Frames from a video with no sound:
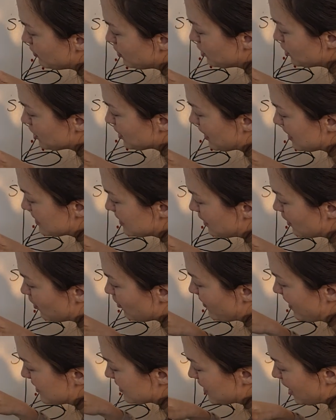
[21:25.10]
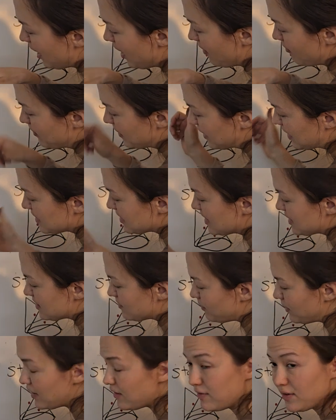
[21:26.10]
pushing that center mass up because it's
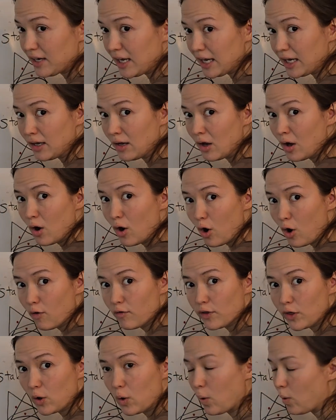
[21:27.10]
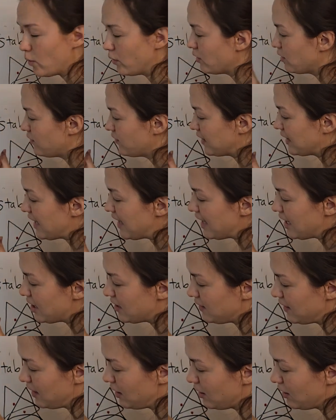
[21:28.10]
pivoting over the corner of the
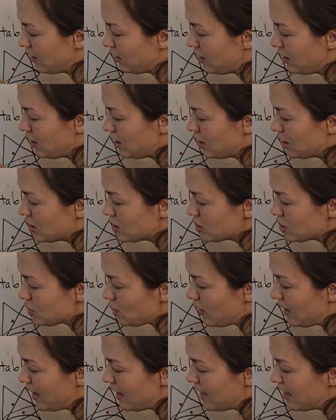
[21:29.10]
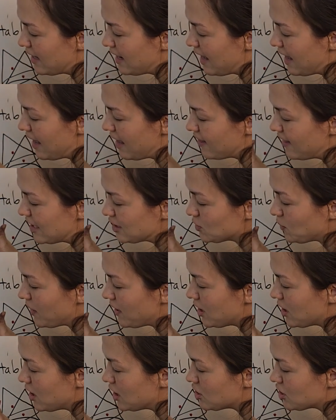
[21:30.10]
can there. So that's
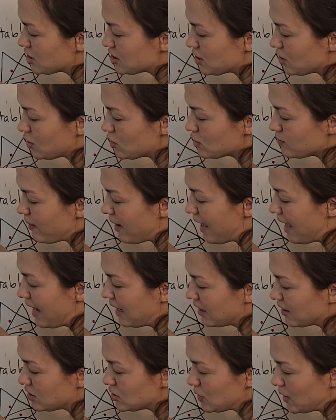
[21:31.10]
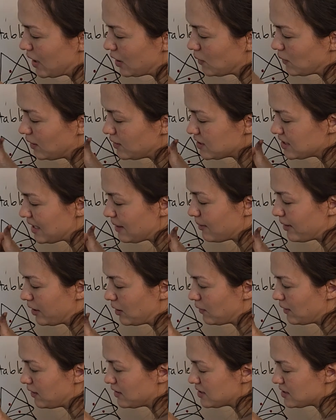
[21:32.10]
why it just goes back to stable
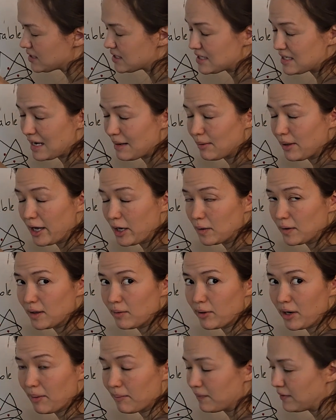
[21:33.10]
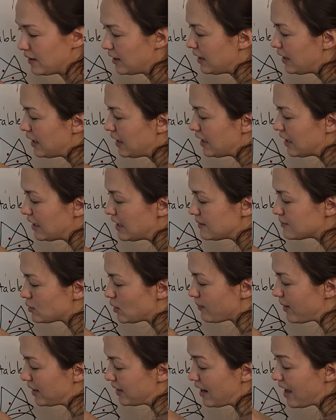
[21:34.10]
equilibrium. This is stable equilibrium. It keeps
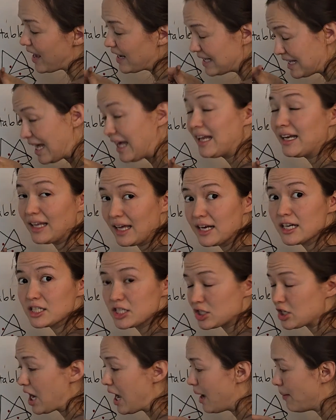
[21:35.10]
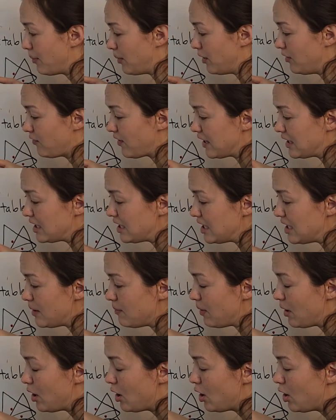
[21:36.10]
going back. Now I can get it to topple if I
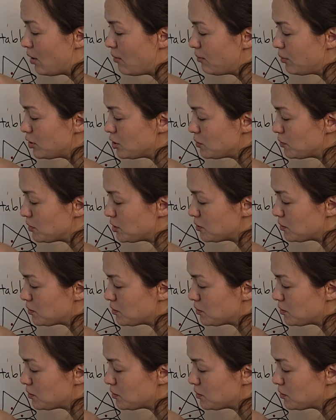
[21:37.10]
keep push